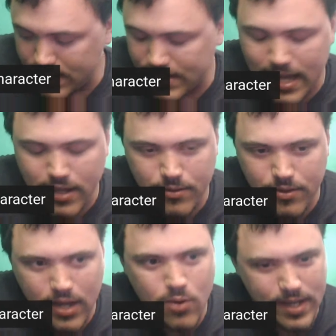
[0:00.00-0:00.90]
is that you
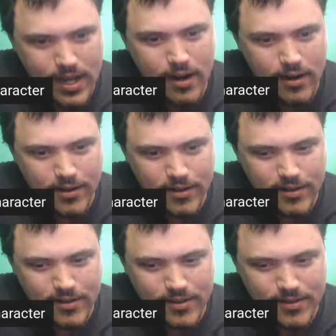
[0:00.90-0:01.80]
think we care.
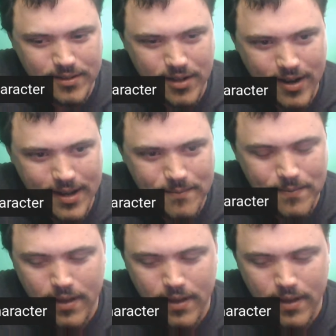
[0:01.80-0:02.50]
All right.